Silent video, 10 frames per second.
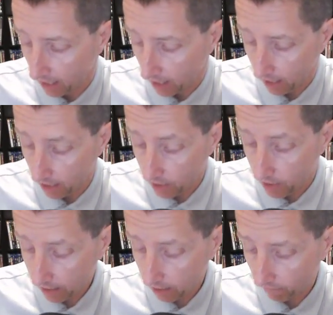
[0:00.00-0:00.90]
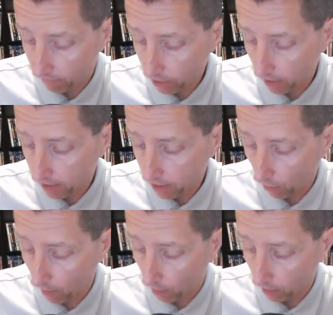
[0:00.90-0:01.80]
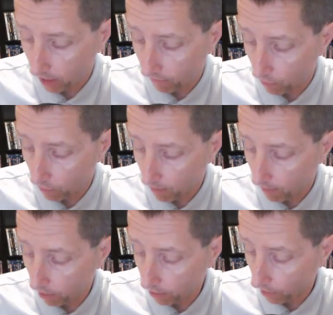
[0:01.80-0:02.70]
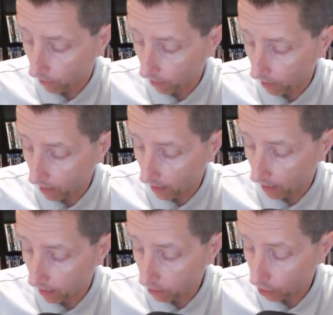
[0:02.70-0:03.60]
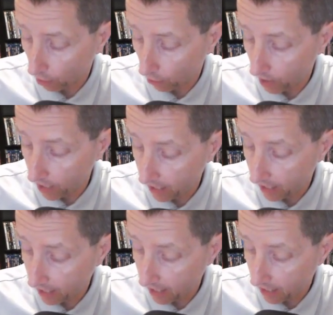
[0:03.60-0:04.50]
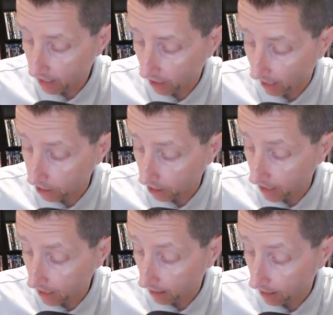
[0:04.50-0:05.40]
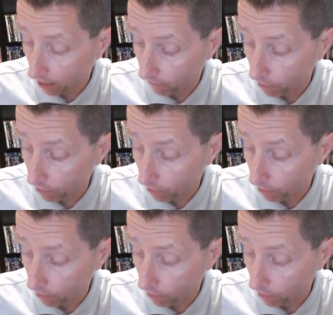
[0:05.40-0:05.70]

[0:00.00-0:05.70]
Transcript: You get feature-length storyboards, interview with composer Joe Hisaishi, interview